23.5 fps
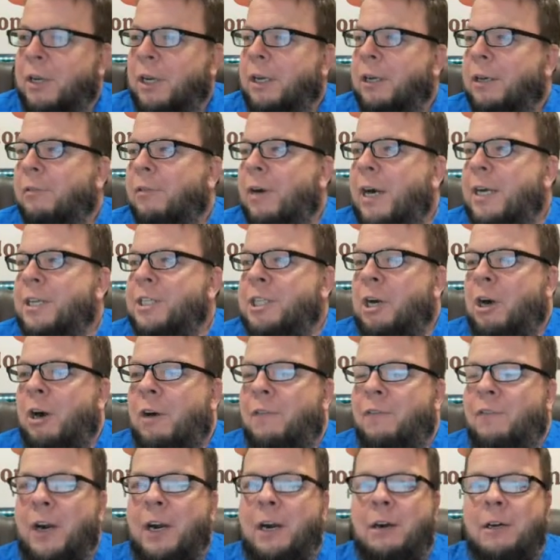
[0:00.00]
Okay, rising
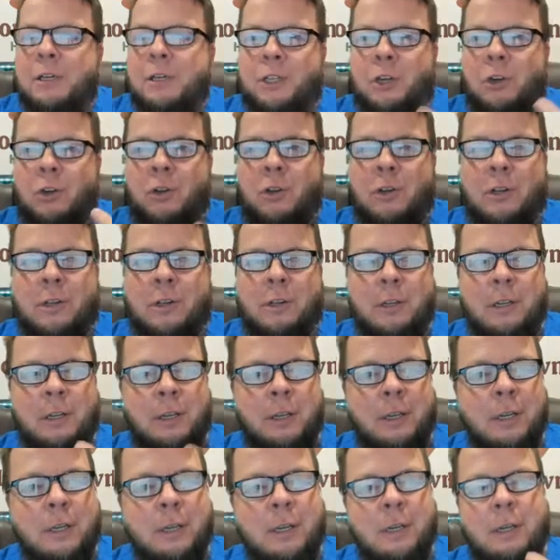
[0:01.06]
heart fire is a whole
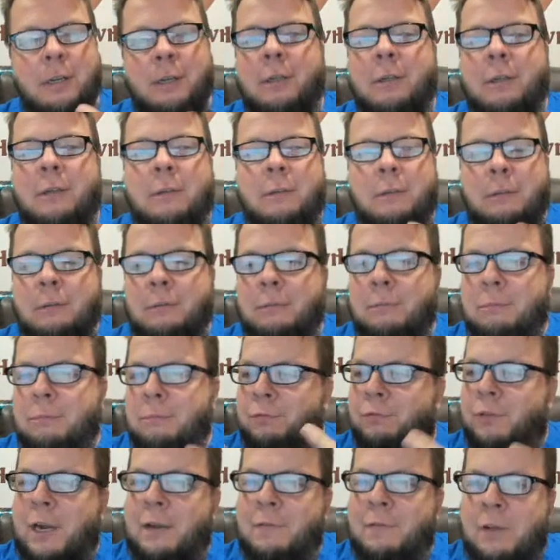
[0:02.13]

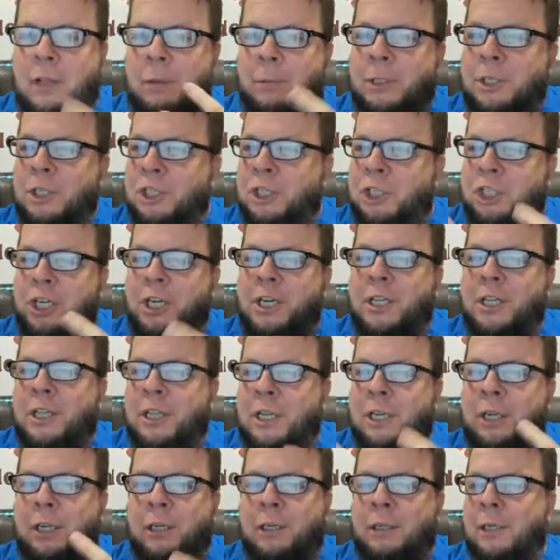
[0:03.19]
five elements chi
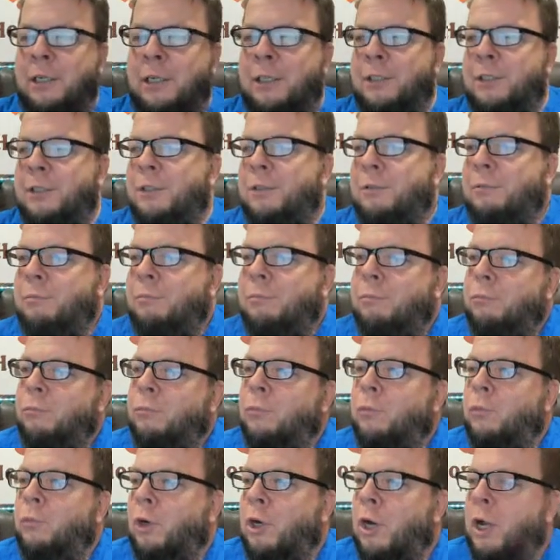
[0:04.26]
thing, and
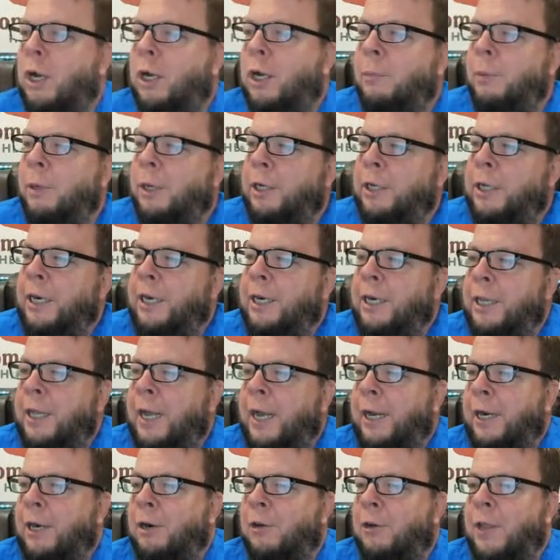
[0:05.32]
we're not going to be able to get into
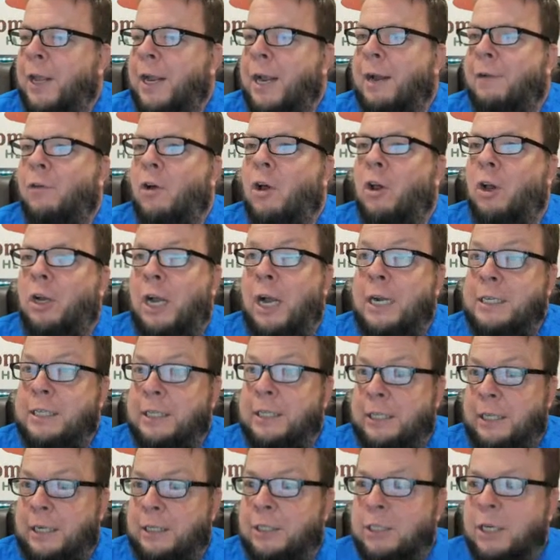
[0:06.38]
that here. They have all
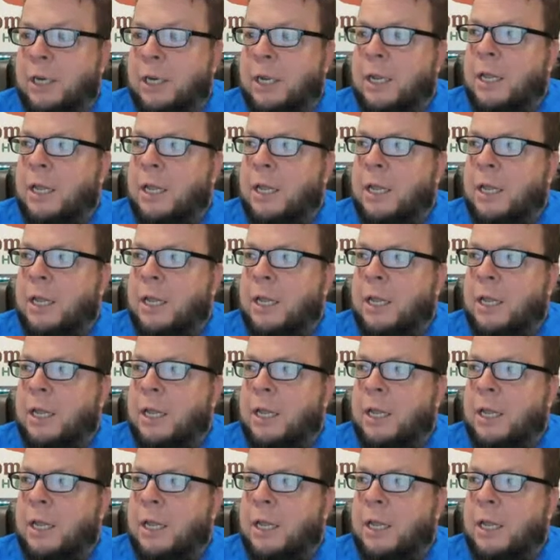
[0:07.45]
kinds of things.